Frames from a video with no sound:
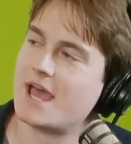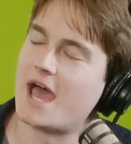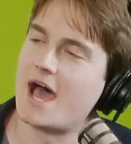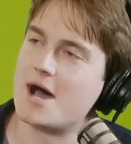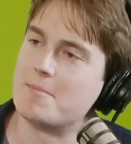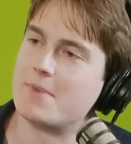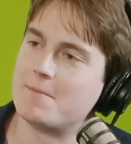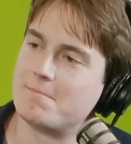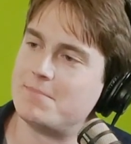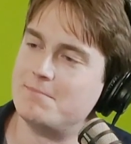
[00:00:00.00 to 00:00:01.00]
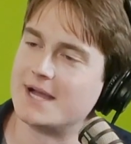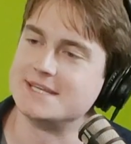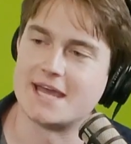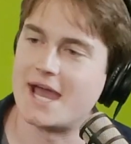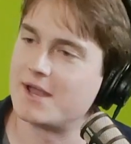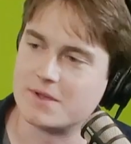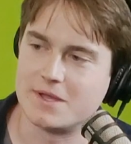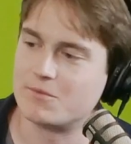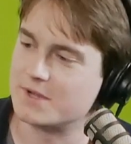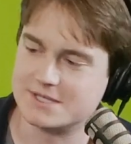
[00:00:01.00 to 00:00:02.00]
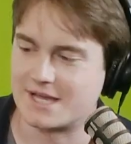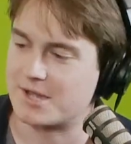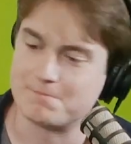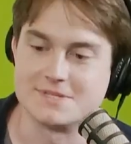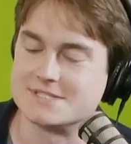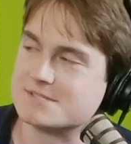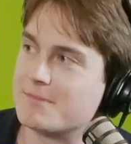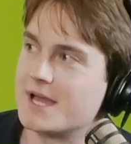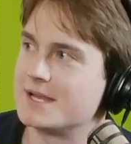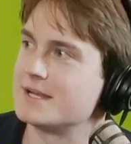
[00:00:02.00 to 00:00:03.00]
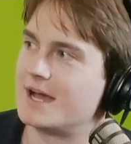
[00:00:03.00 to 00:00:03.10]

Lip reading: My dad is like a businessman,